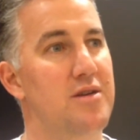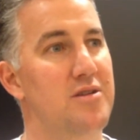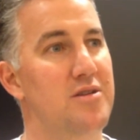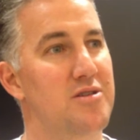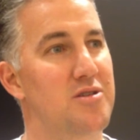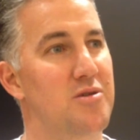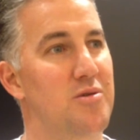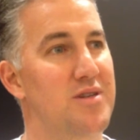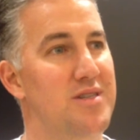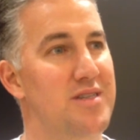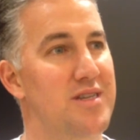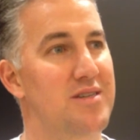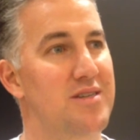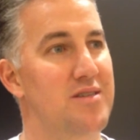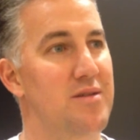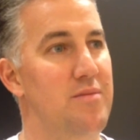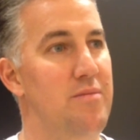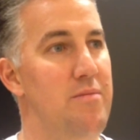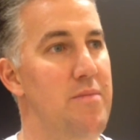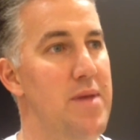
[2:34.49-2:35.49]
So it
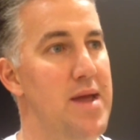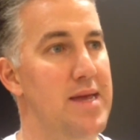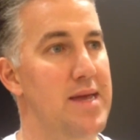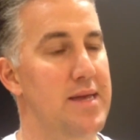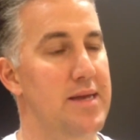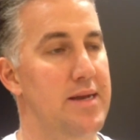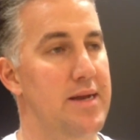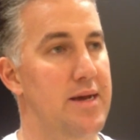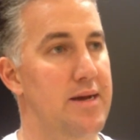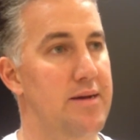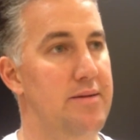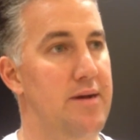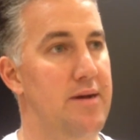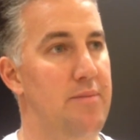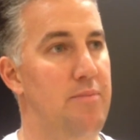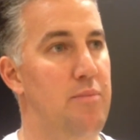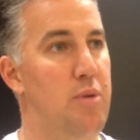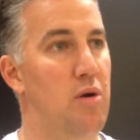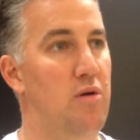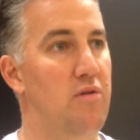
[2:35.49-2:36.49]
doesn't make it
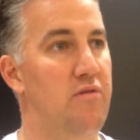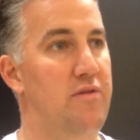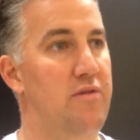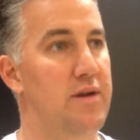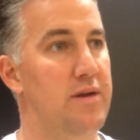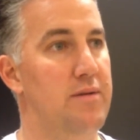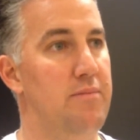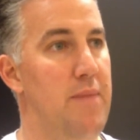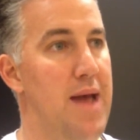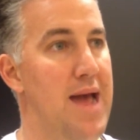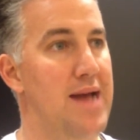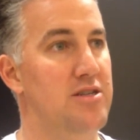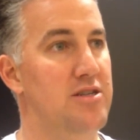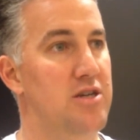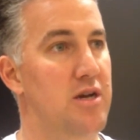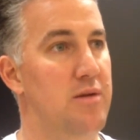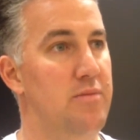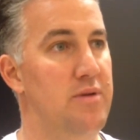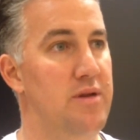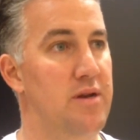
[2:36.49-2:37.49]
a perfect
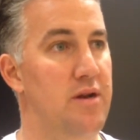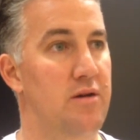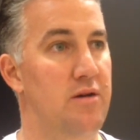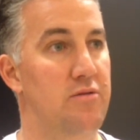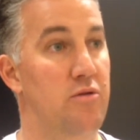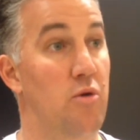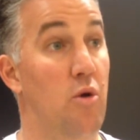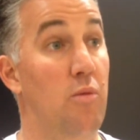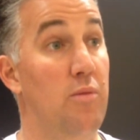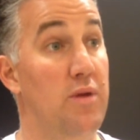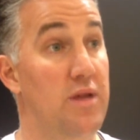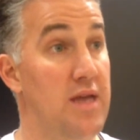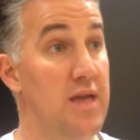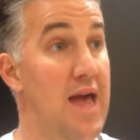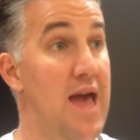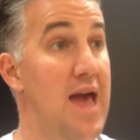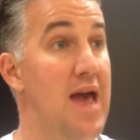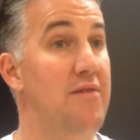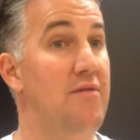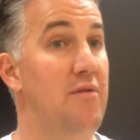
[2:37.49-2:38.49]
matchup. You know, normally you
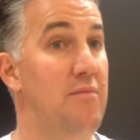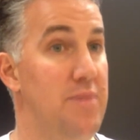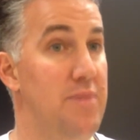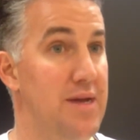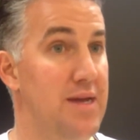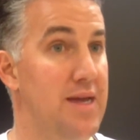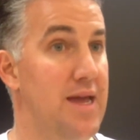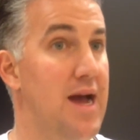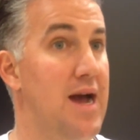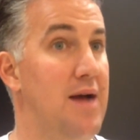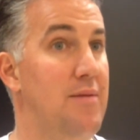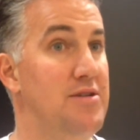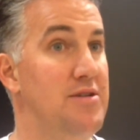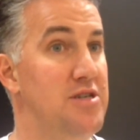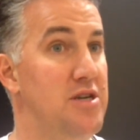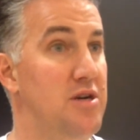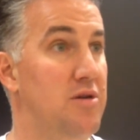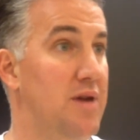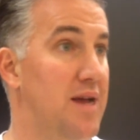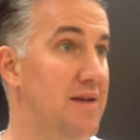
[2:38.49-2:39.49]
have a big guy, but
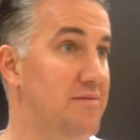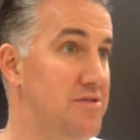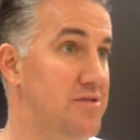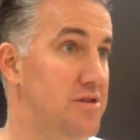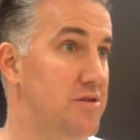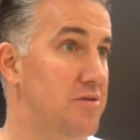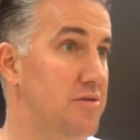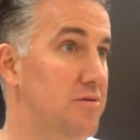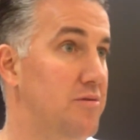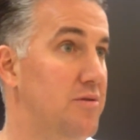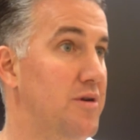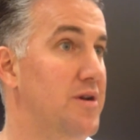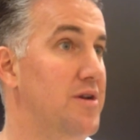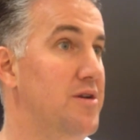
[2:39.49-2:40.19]
you don't have two.